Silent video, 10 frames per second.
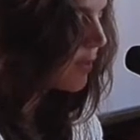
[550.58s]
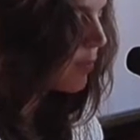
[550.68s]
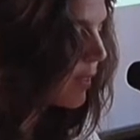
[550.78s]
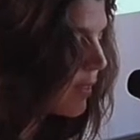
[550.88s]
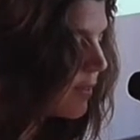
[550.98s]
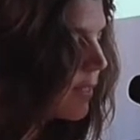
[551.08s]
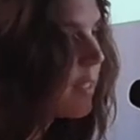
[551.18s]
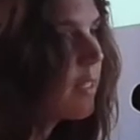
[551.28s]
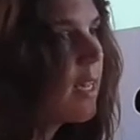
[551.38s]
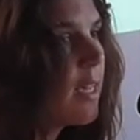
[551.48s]
as well as
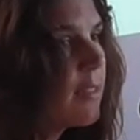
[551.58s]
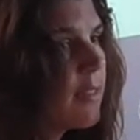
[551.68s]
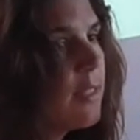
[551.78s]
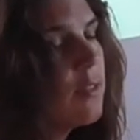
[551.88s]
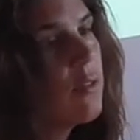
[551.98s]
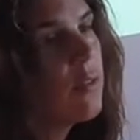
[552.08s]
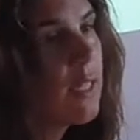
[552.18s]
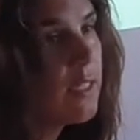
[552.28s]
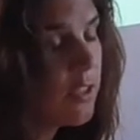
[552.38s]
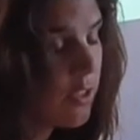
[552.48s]
analyze the
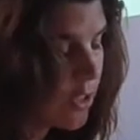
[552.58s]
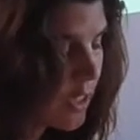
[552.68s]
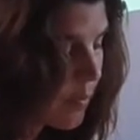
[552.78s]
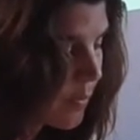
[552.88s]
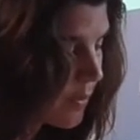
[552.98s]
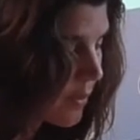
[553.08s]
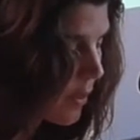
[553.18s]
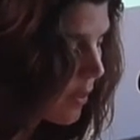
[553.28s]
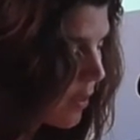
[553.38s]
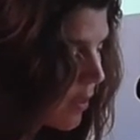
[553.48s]
interrelationships
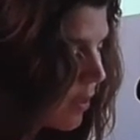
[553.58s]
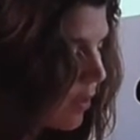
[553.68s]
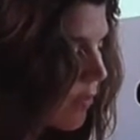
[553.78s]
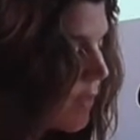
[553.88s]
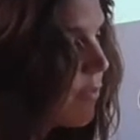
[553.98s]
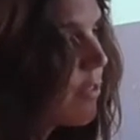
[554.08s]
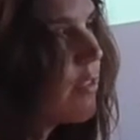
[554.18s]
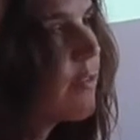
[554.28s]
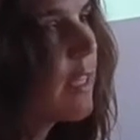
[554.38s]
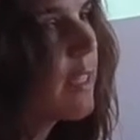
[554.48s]
of
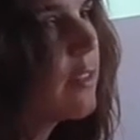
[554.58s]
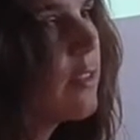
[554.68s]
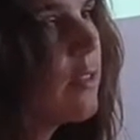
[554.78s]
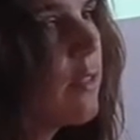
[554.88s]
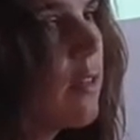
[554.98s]
different factors